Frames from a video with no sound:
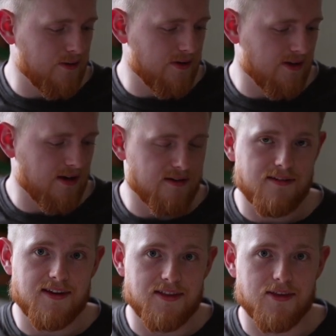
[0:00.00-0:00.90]
who decided
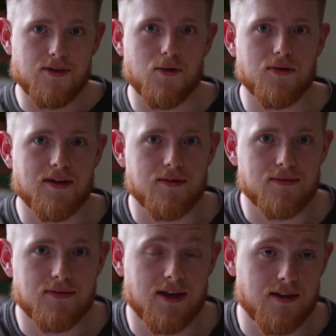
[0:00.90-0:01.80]
to take the soles
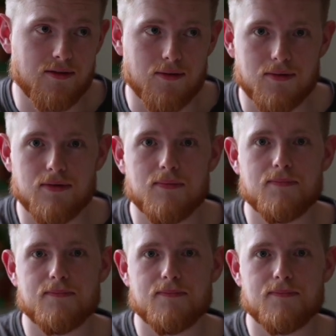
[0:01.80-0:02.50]
out, the insoles.